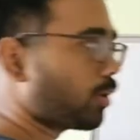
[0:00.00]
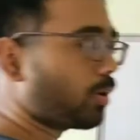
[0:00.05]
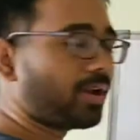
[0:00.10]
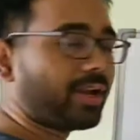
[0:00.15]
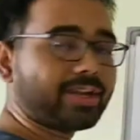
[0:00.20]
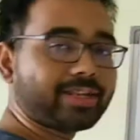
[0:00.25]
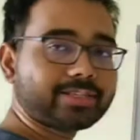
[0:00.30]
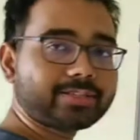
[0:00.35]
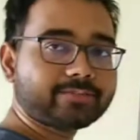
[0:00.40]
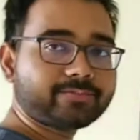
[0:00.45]

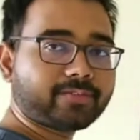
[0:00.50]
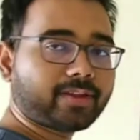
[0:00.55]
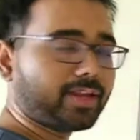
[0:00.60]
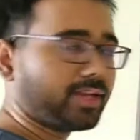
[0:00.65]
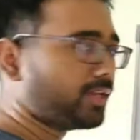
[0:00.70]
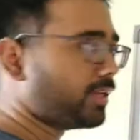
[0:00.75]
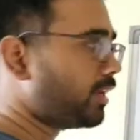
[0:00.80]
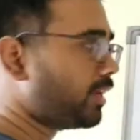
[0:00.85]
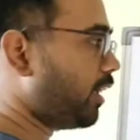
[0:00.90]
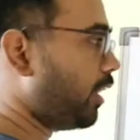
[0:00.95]
let us
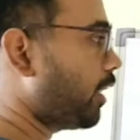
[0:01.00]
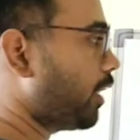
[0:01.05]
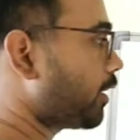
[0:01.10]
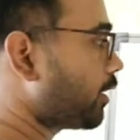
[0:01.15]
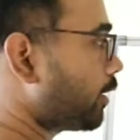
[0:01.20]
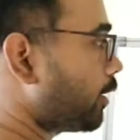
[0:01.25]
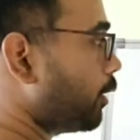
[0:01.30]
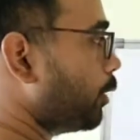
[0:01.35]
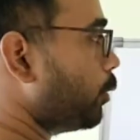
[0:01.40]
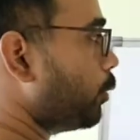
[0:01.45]
find
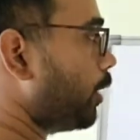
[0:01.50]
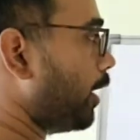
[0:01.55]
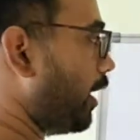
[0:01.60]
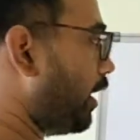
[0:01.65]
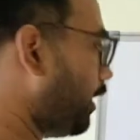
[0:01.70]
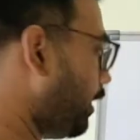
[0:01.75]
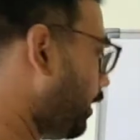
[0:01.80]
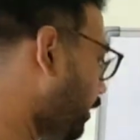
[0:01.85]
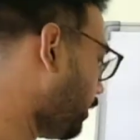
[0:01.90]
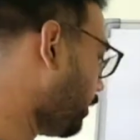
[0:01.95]

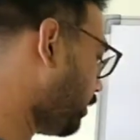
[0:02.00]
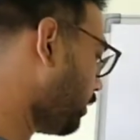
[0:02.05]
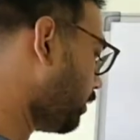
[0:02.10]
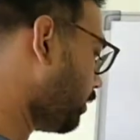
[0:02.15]
QL.